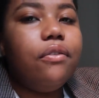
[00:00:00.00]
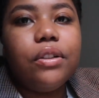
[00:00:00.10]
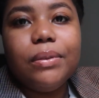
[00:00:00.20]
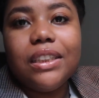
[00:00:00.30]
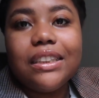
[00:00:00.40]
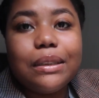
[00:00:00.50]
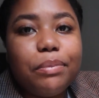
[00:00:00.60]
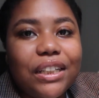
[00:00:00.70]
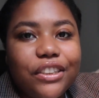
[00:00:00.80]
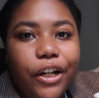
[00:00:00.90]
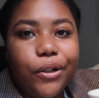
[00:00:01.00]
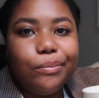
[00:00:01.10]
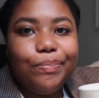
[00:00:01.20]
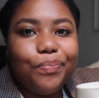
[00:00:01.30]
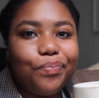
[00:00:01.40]
from the
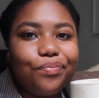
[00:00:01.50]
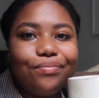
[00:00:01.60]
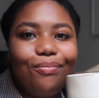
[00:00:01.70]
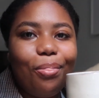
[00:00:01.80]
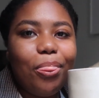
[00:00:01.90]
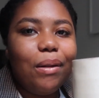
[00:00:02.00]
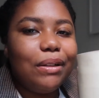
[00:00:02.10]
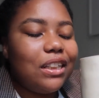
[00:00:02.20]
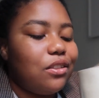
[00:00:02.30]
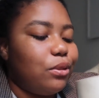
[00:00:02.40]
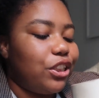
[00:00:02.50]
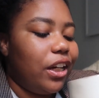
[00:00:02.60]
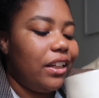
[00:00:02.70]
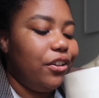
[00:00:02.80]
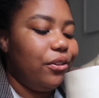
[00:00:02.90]
Nespresso because we're
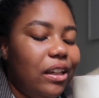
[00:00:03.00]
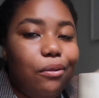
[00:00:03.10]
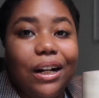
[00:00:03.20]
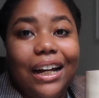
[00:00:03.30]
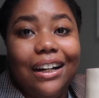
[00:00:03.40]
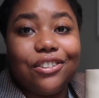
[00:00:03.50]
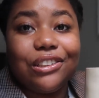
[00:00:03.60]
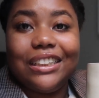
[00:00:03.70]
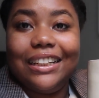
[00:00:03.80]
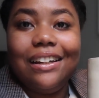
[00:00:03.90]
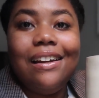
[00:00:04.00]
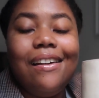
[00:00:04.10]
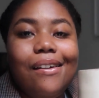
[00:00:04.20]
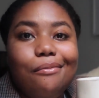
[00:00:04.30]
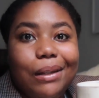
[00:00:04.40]
trying thing where I actually
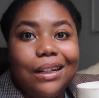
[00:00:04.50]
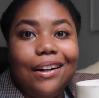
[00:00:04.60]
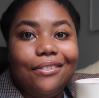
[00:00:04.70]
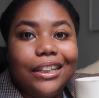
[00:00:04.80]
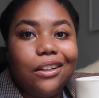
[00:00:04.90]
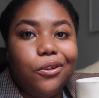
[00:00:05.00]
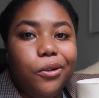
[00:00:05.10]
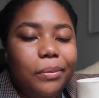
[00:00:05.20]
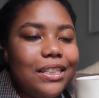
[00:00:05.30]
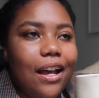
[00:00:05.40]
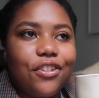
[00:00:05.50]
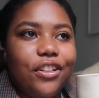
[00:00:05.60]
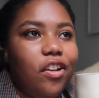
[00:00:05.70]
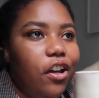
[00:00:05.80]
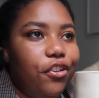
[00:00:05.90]
make coffee at home. It's
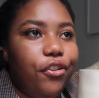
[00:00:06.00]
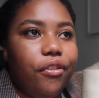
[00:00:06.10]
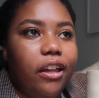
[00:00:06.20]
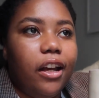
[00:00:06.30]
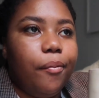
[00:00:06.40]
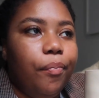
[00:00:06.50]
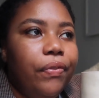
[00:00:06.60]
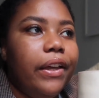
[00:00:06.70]
actually not a new thing.